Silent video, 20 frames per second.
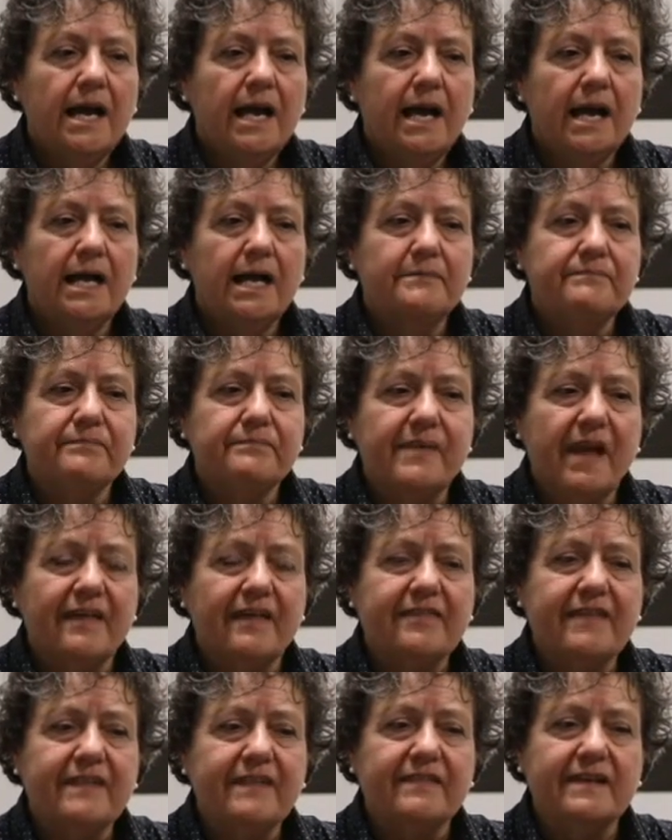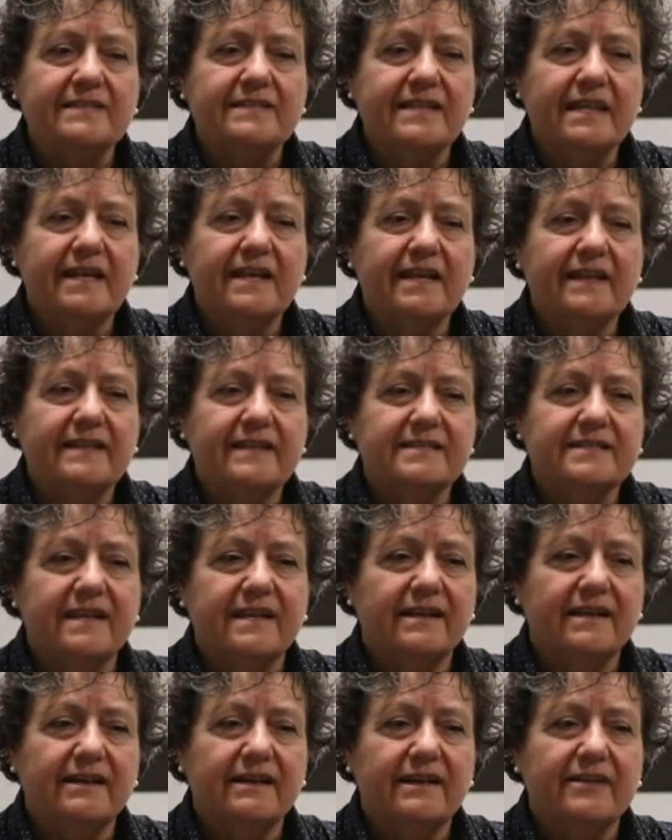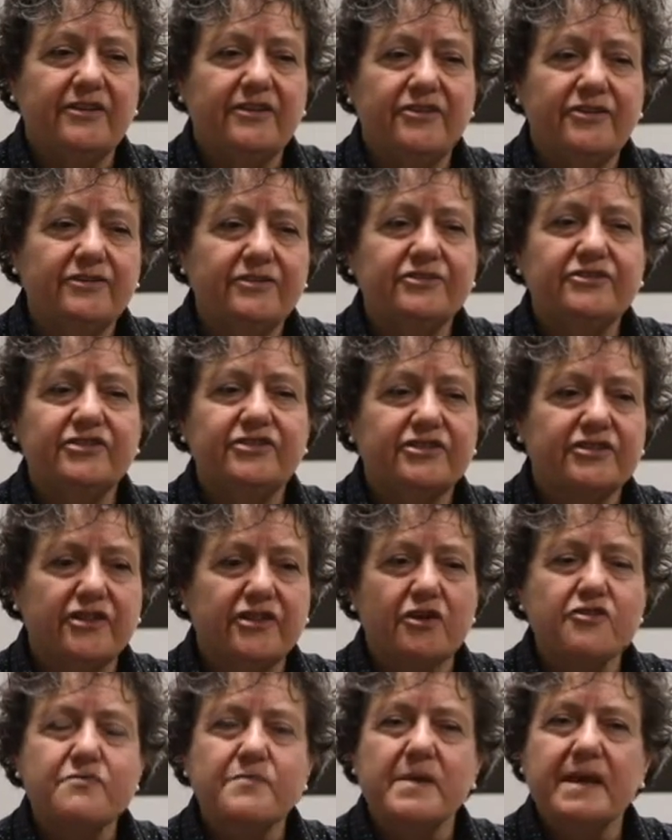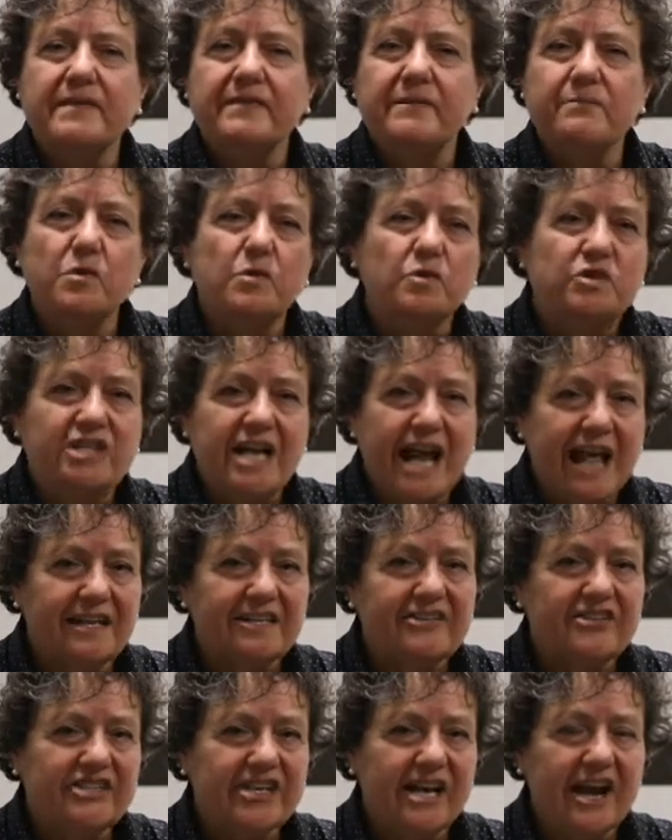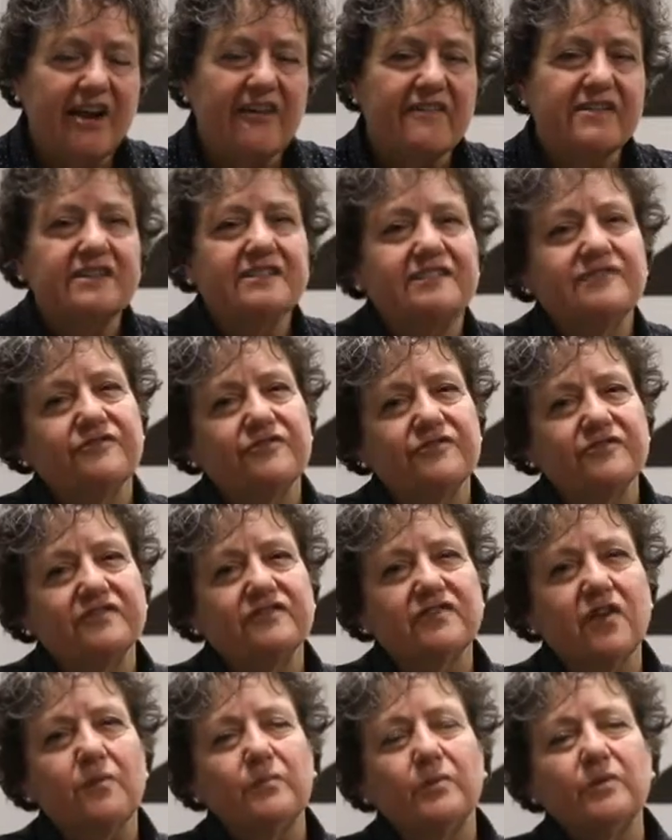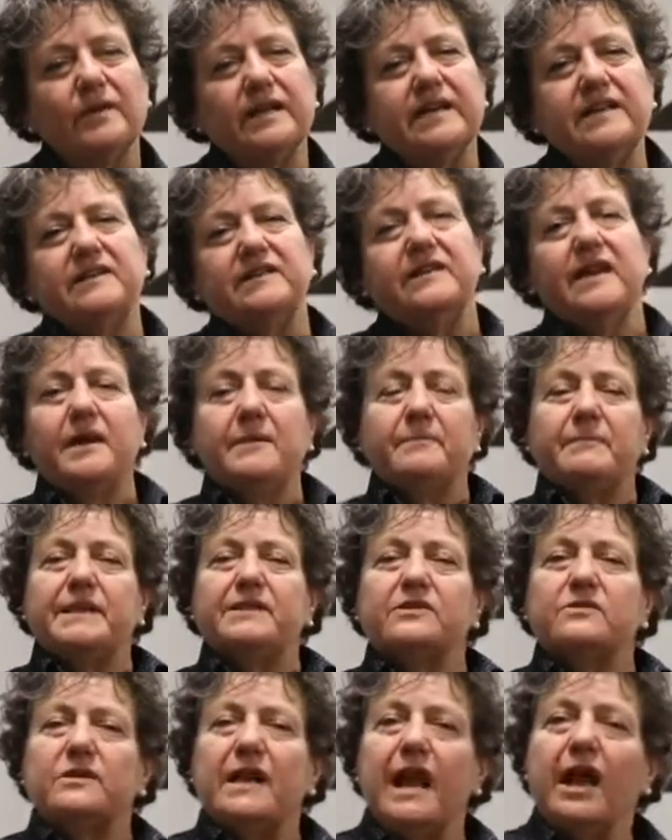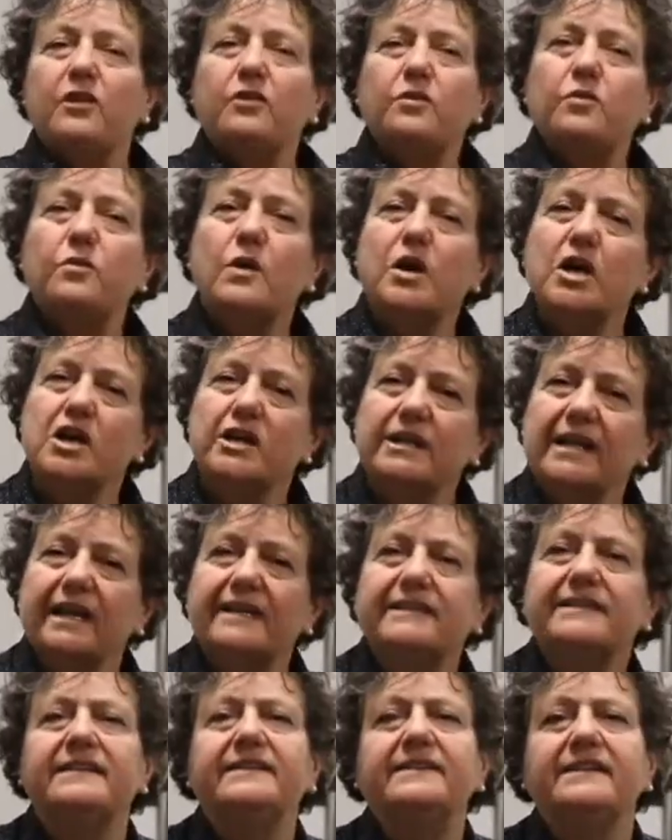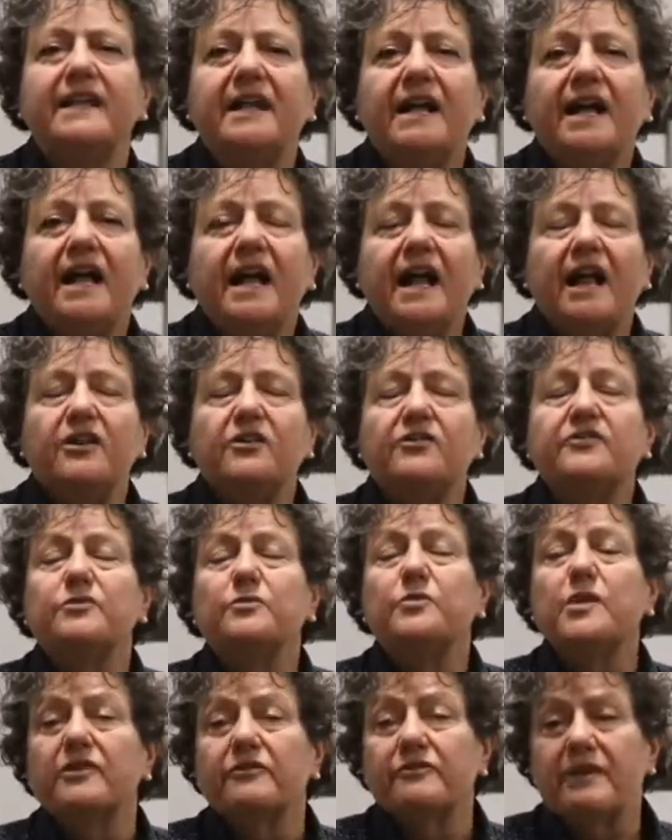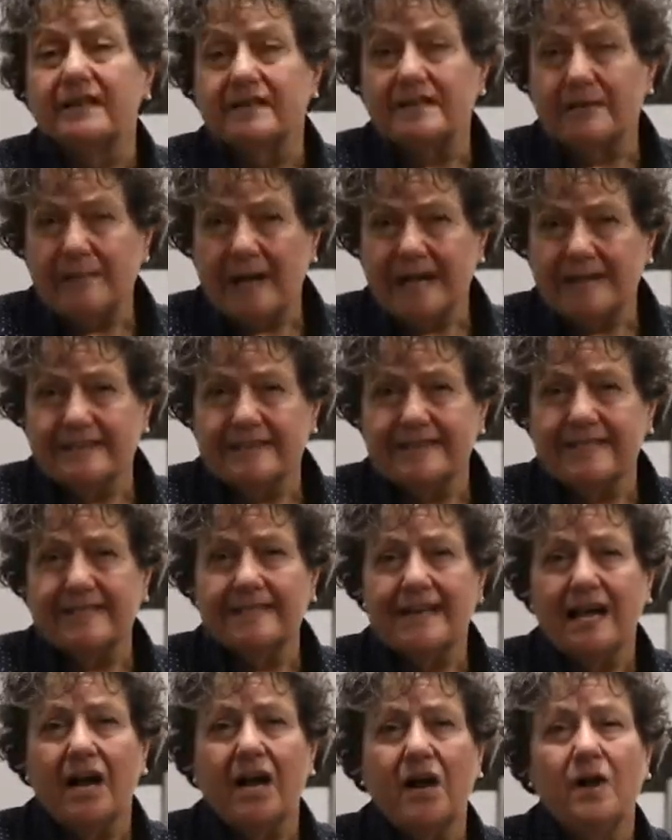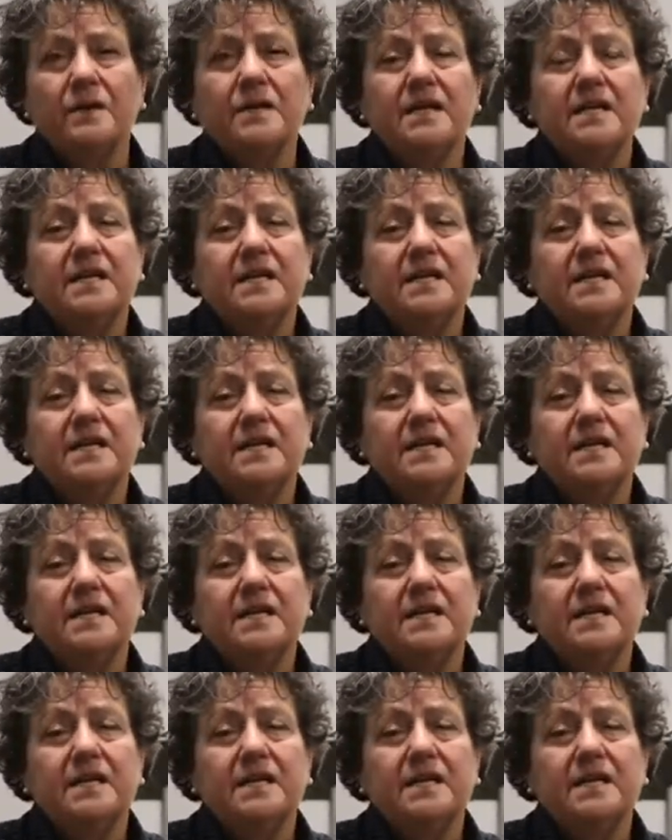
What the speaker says: I think there's a huge scope in the more challenging areas, for example in mental health work and in a lot of the work around capacity now,